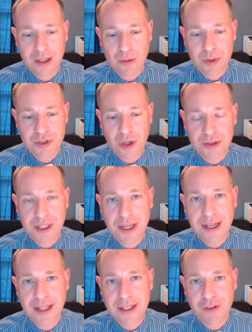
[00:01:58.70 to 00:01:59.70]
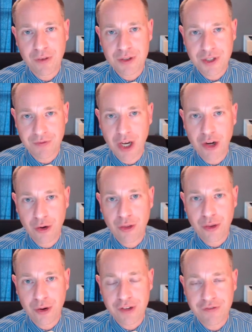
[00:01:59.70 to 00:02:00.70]
resulting in a difference of
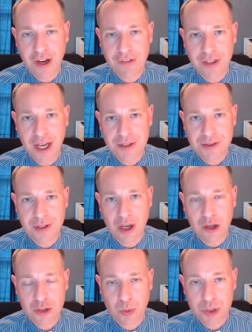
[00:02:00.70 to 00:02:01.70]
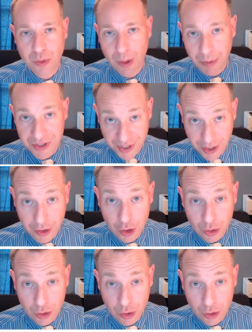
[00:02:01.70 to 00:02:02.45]
$135,000, which represented the